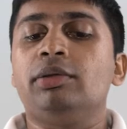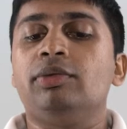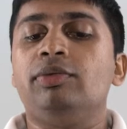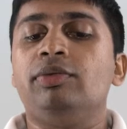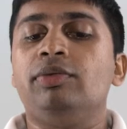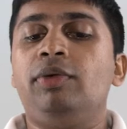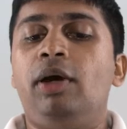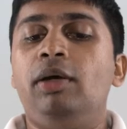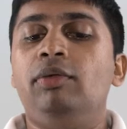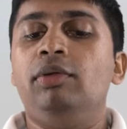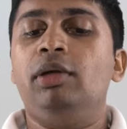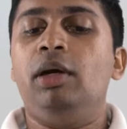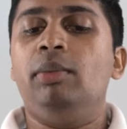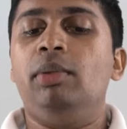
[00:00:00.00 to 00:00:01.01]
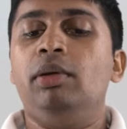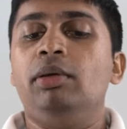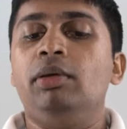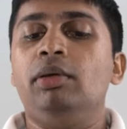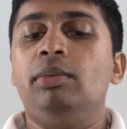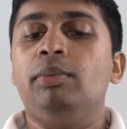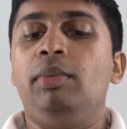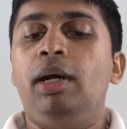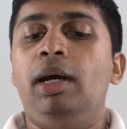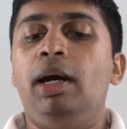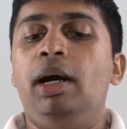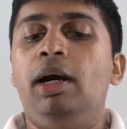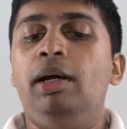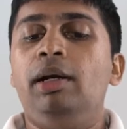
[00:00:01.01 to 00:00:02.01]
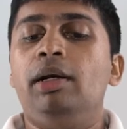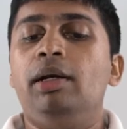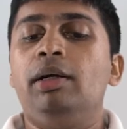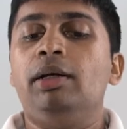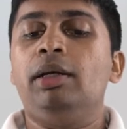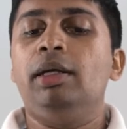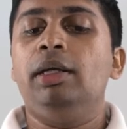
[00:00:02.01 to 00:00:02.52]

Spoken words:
5 double by 100.